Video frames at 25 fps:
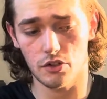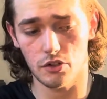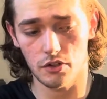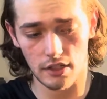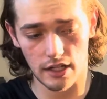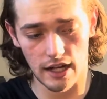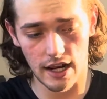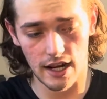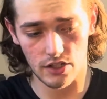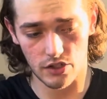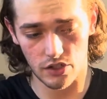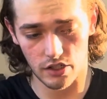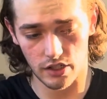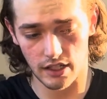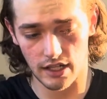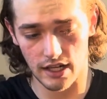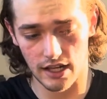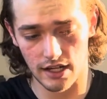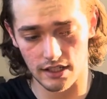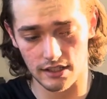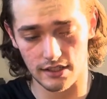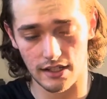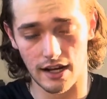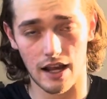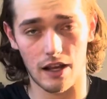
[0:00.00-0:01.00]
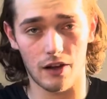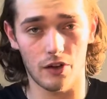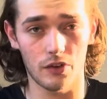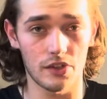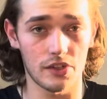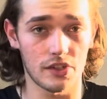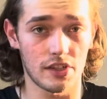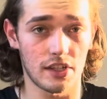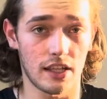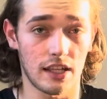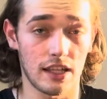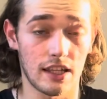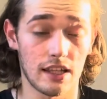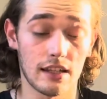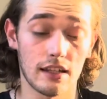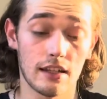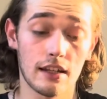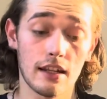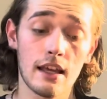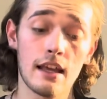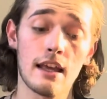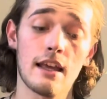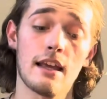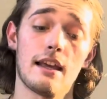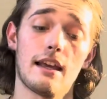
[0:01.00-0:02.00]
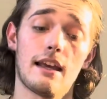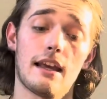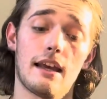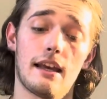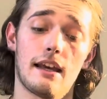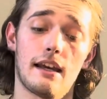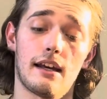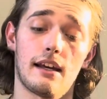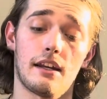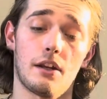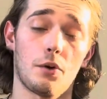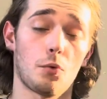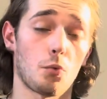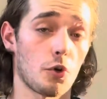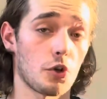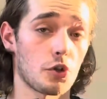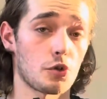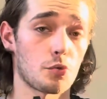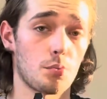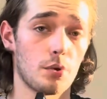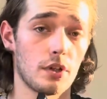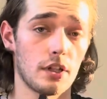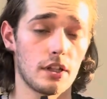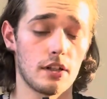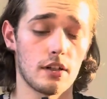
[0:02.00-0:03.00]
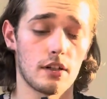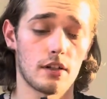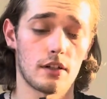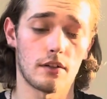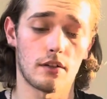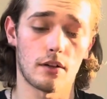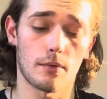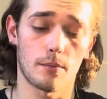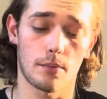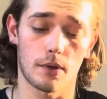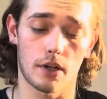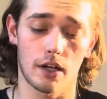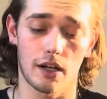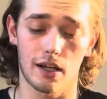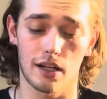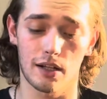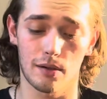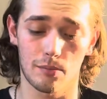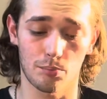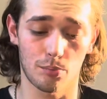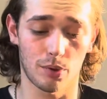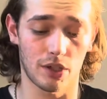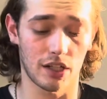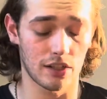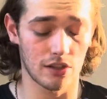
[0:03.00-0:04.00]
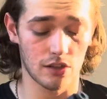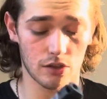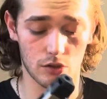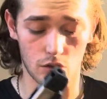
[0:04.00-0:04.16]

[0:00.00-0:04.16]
actually kind of dial this thing in, and it works pretty good. But it's a